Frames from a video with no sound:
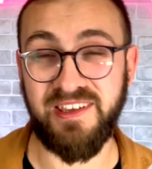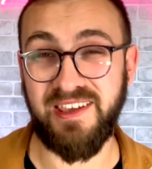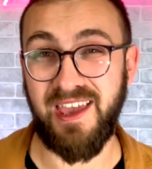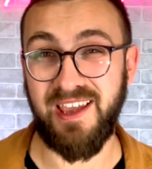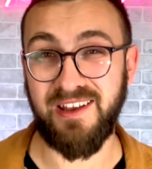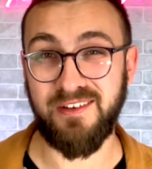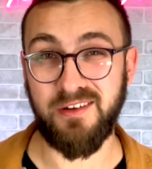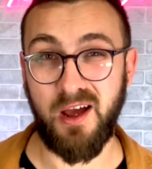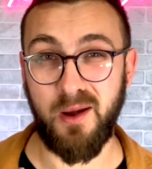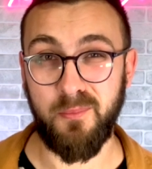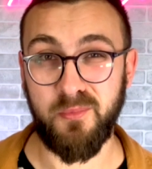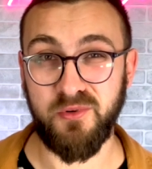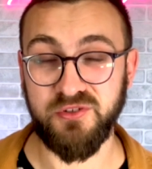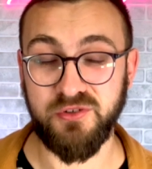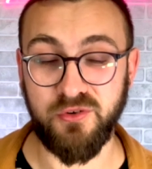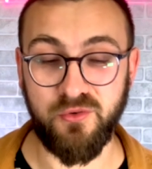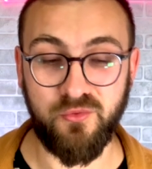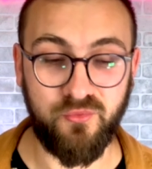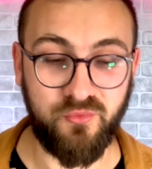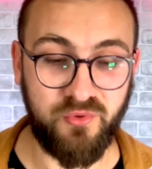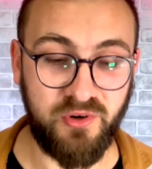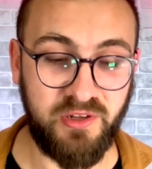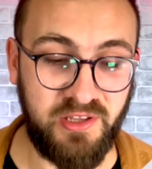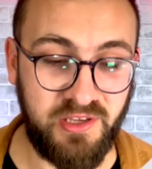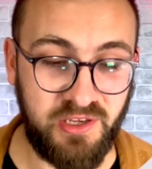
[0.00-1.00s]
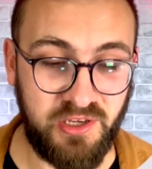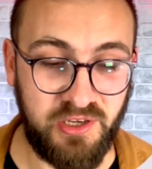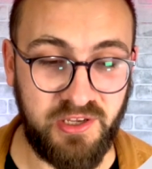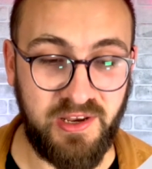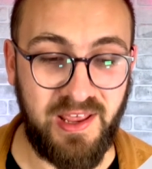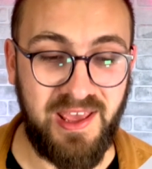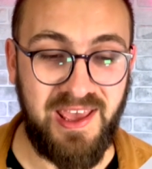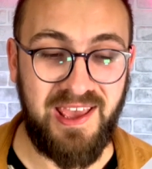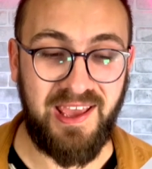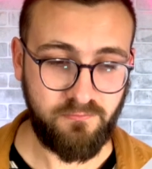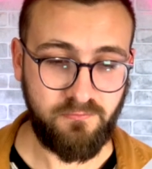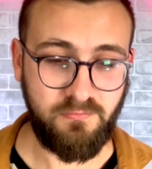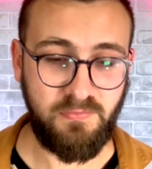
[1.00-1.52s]
cake toppers are really good.
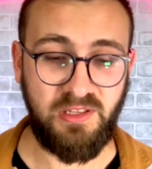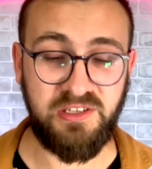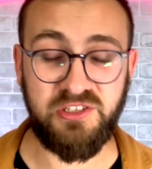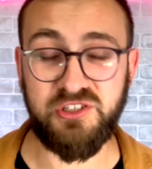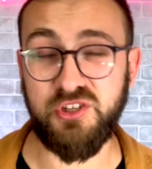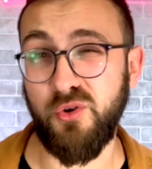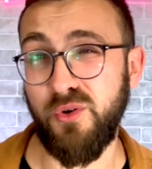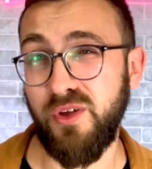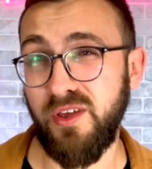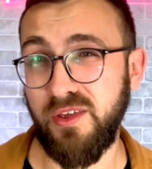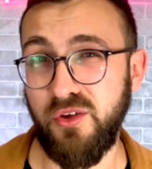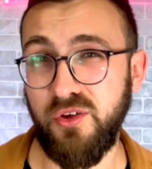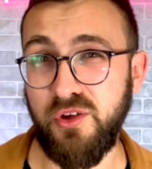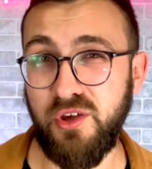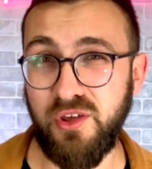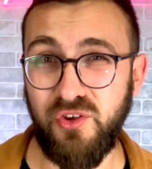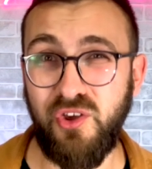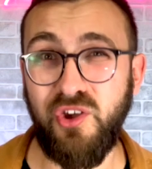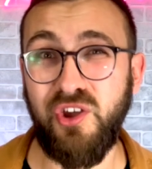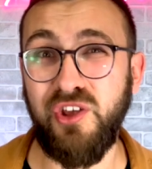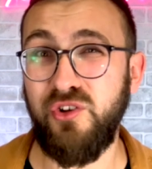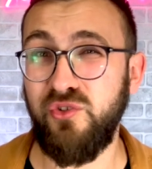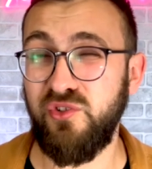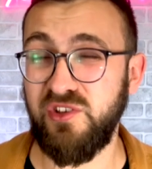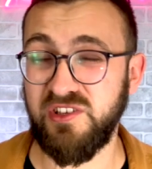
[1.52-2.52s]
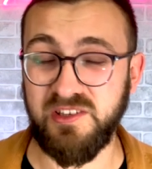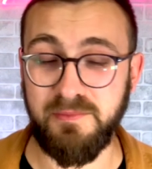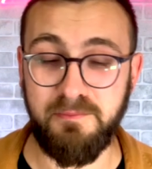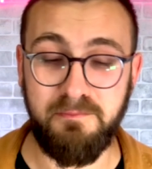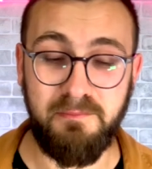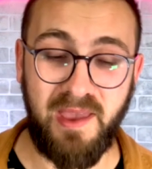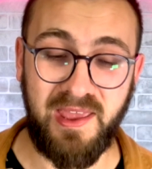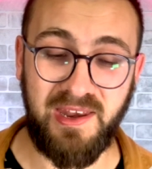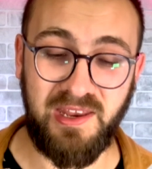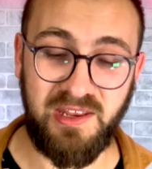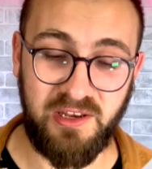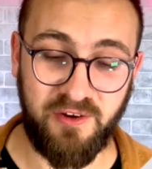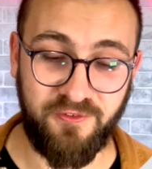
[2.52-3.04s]
So you, you can do this in
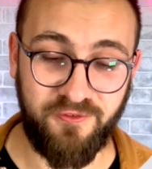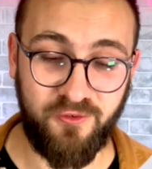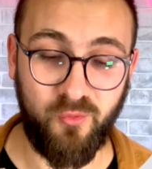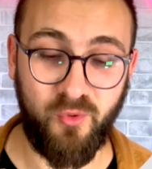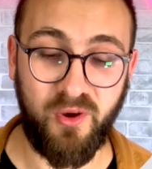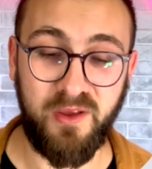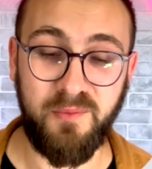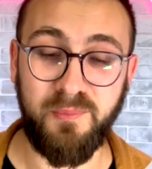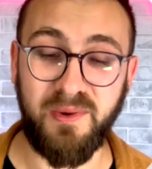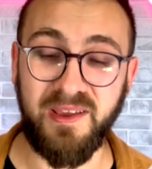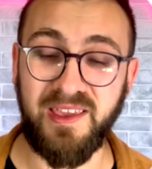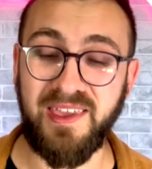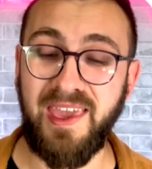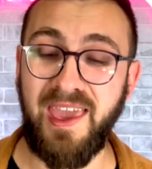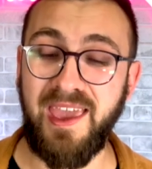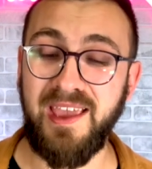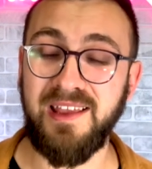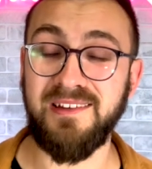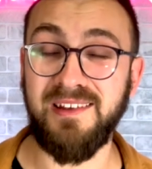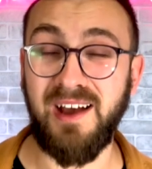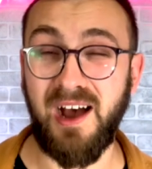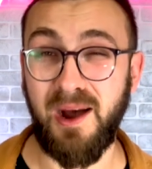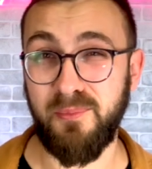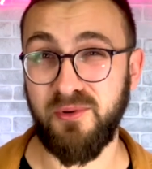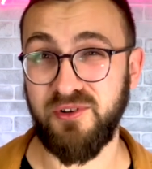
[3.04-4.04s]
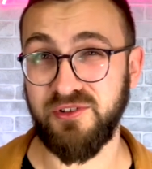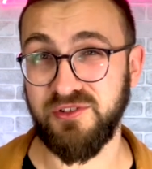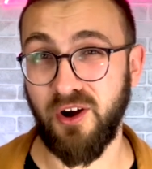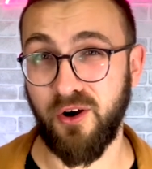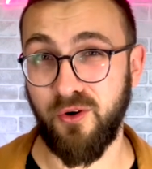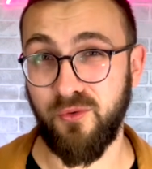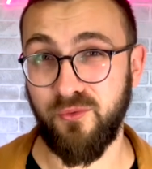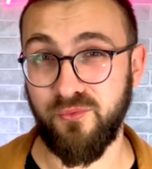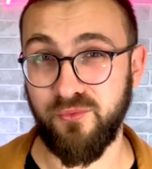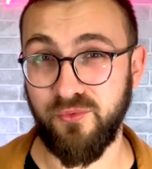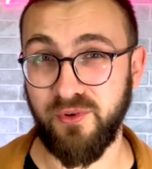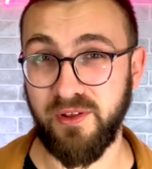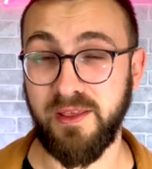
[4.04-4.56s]
many different ways, but cake toppers are
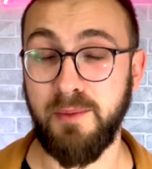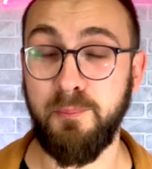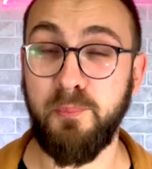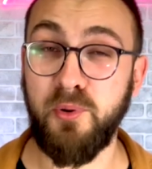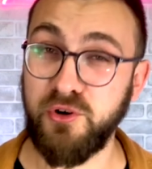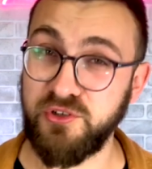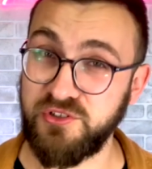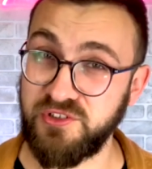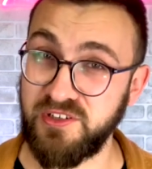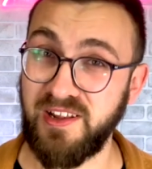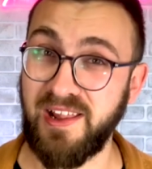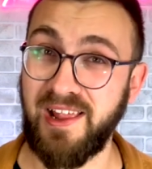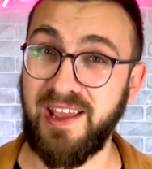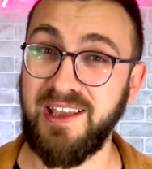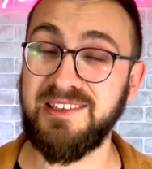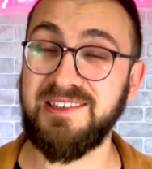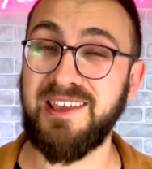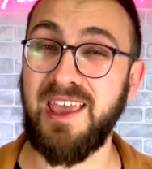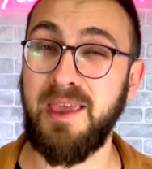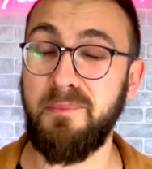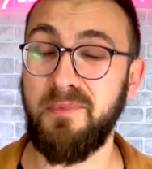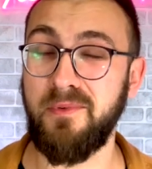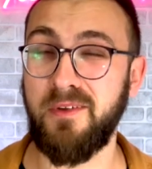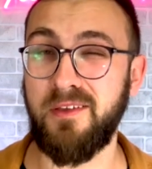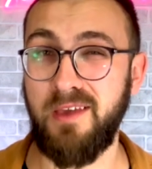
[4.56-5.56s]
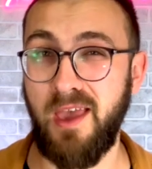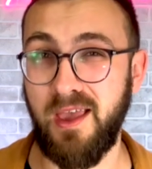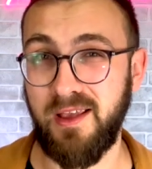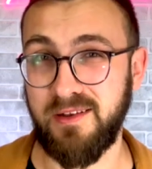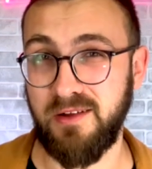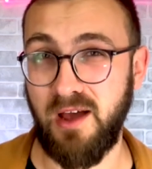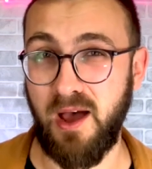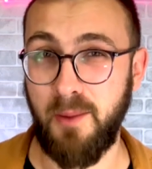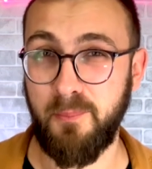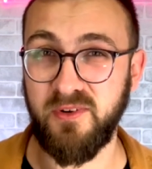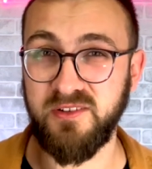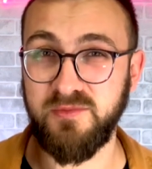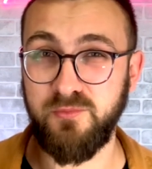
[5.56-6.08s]
really personalized. Cake, cake
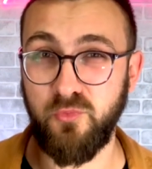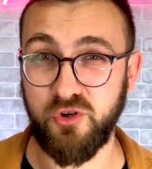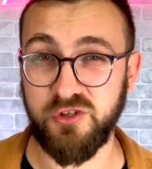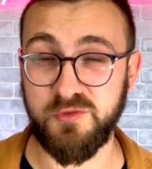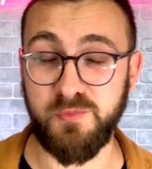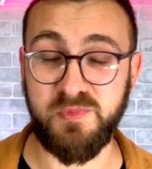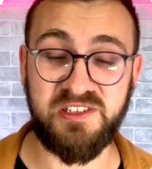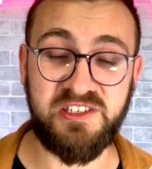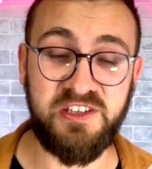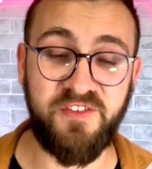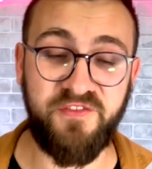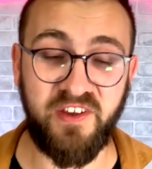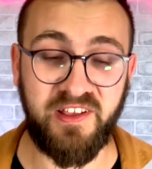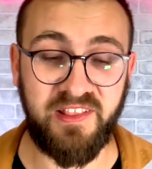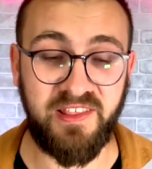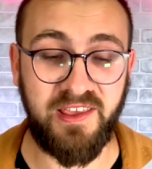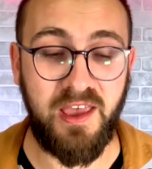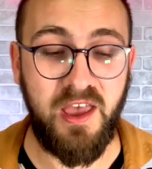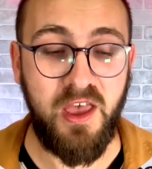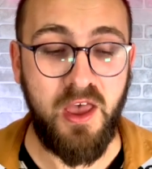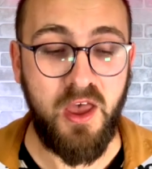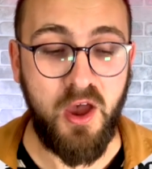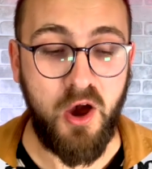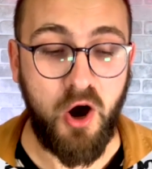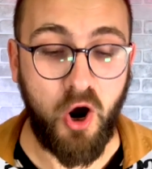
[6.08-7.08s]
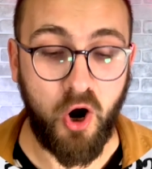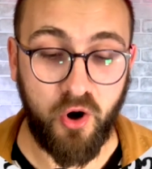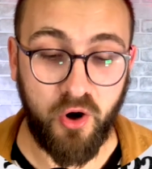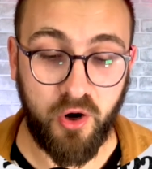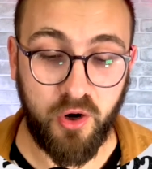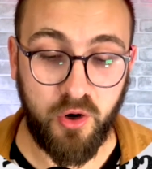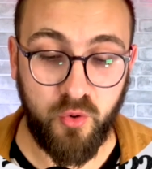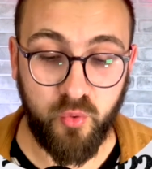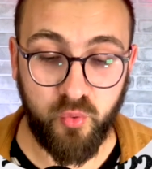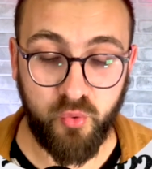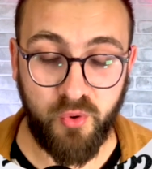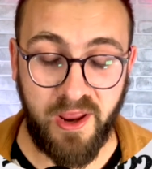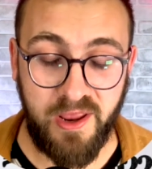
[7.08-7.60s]
toppers more specifically are a
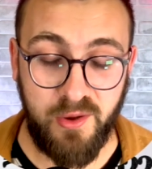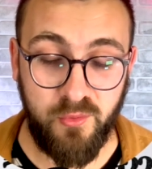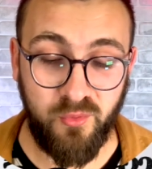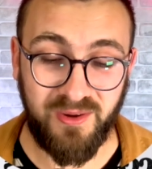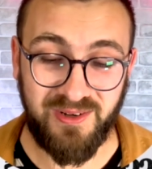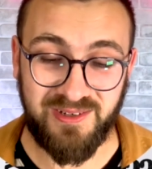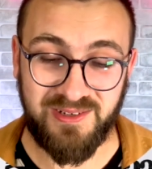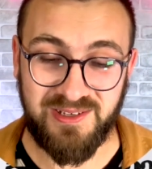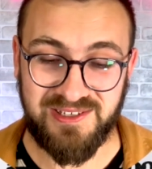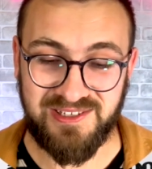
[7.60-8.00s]
great one to